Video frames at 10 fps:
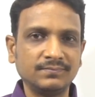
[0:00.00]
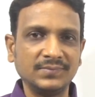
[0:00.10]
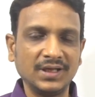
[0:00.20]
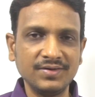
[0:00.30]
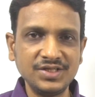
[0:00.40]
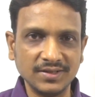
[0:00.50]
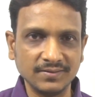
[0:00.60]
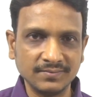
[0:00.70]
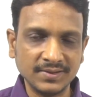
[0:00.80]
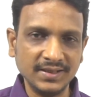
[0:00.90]
The
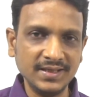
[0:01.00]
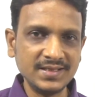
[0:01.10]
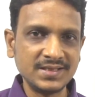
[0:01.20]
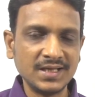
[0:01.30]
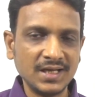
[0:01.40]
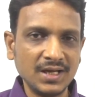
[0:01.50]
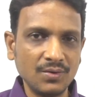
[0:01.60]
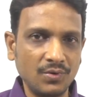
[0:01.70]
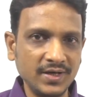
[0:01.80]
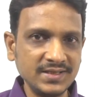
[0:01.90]
question is,
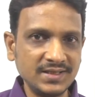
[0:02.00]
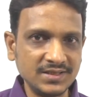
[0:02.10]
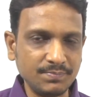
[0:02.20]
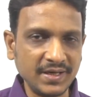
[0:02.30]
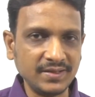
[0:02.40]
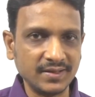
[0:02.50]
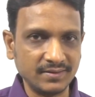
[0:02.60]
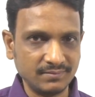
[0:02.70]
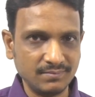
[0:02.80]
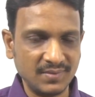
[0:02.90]
what is the
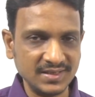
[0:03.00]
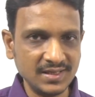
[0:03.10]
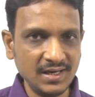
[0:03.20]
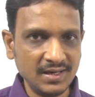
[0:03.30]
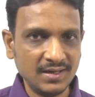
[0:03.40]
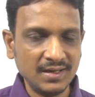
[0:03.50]
sphincter muscle